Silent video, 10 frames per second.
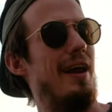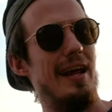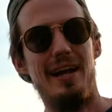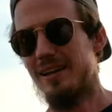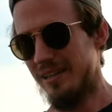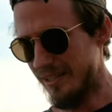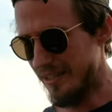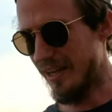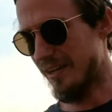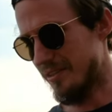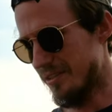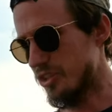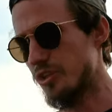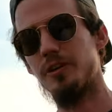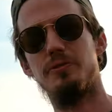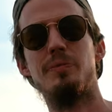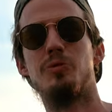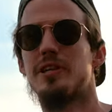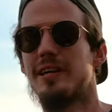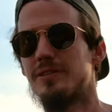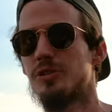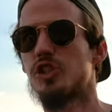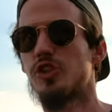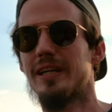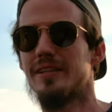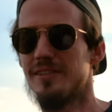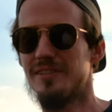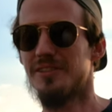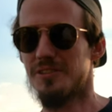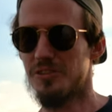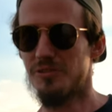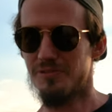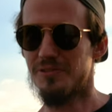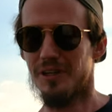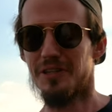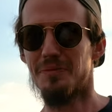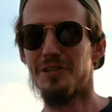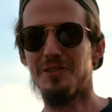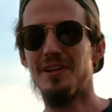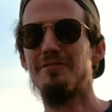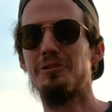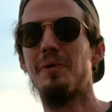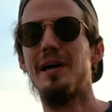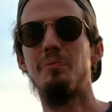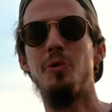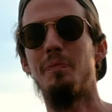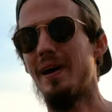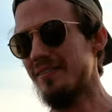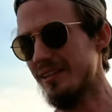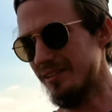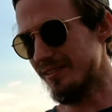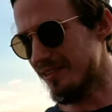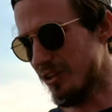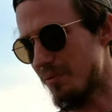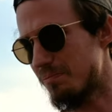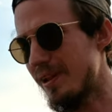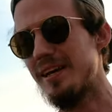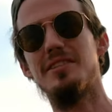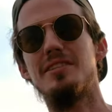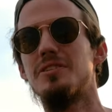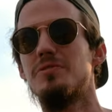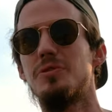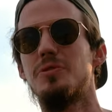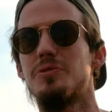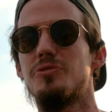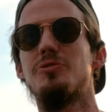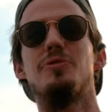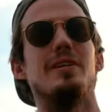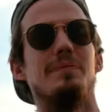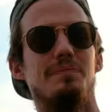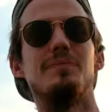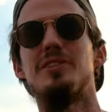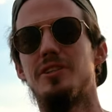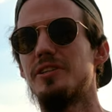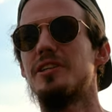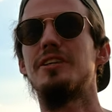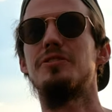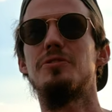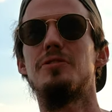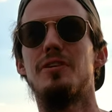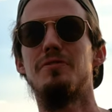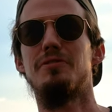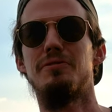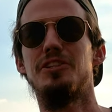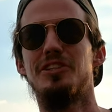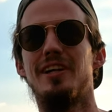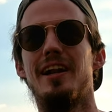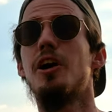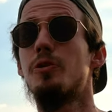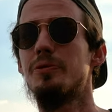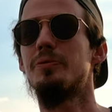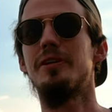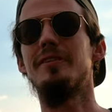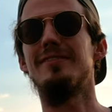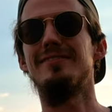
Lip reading: I like, yeah, the sugar rim was like a little trick, you know, to trick them into loving mine more. But I think the complexity of yours truly is going to take you to over the finishing line. Yeah. I hope you win.